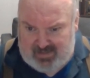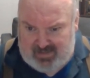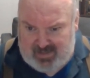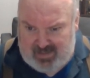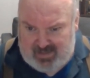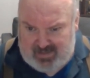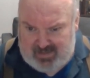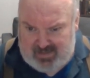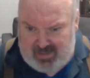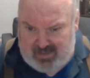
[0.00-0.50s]

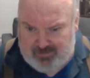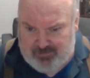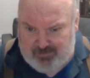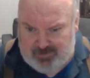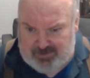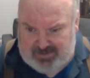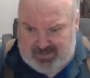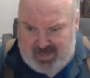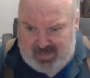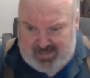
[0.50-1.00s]
In other
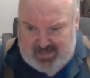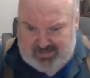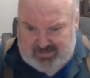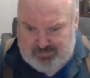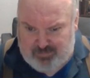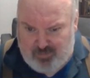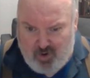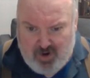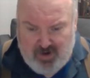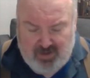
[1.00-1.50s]
words, you can't get
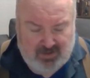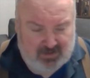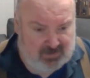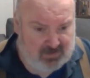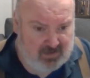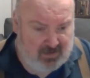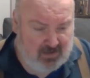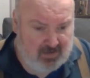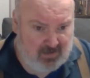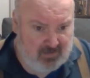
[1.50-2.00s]
spoils
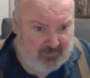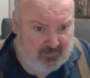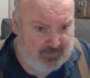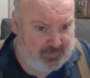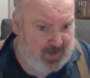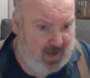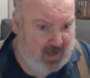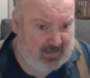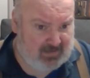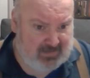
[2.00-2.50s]
from
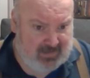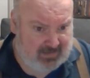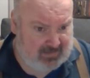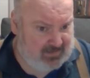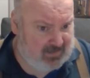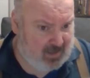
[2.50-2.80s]
politics.